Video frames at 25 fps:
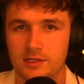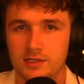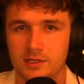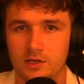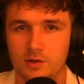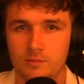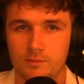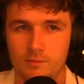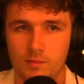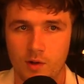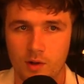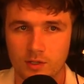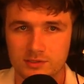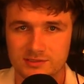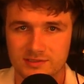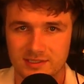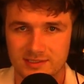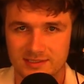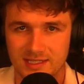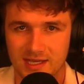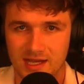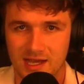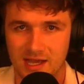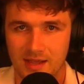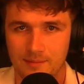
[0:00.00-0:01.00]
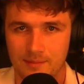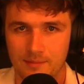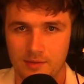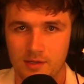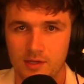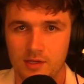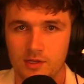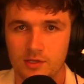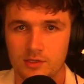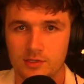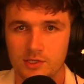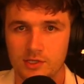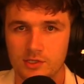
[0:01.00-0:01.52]
most of the time,
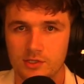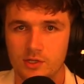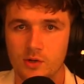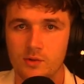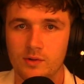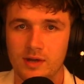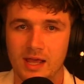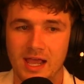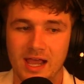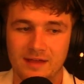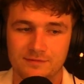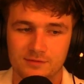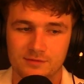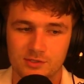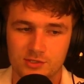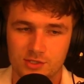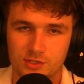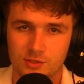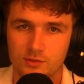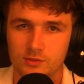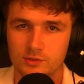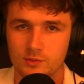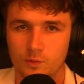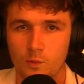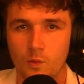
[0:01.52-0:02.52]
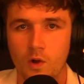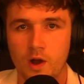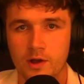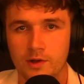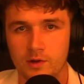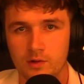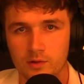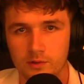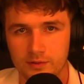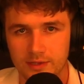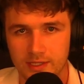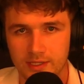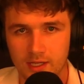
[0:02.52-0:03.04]
you don't have to choose one
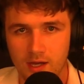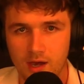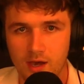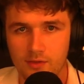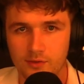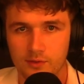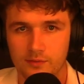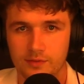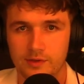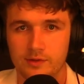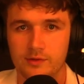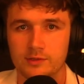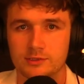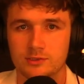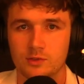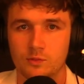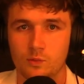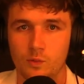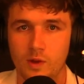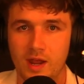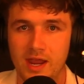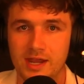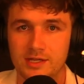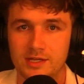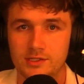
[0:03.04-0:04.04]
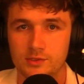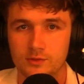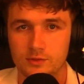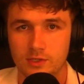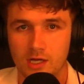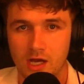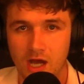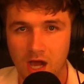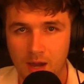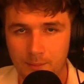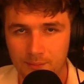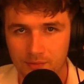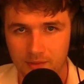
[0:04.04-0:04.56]
or the other. There is a way to
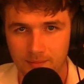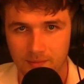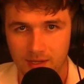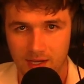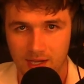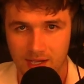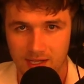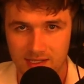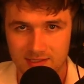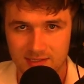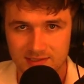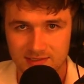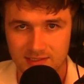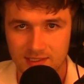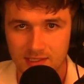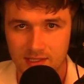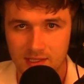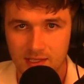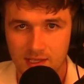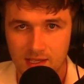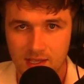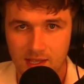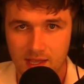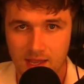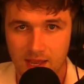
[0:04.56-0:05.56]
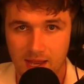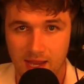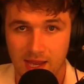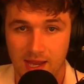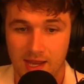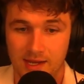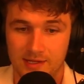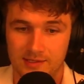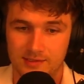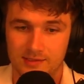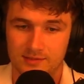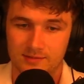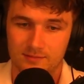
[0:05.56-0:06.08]
compromise,
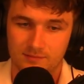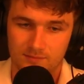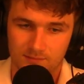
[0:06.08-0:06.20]
and